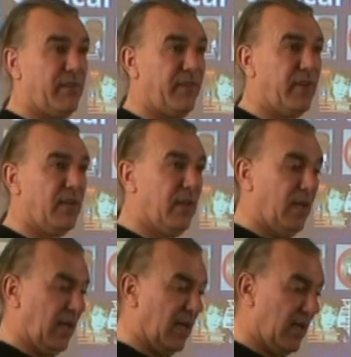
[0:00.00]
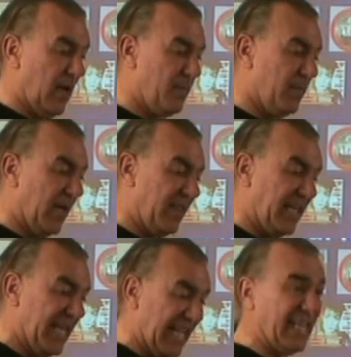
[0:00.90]
off, yeah. And
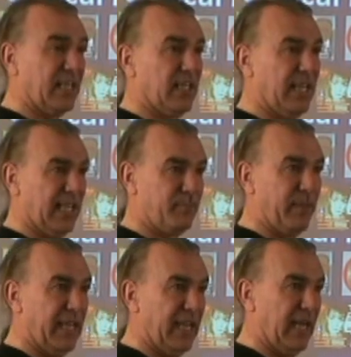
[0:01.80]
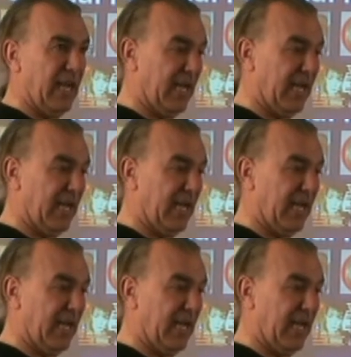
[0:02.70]
then you get down to the last bit,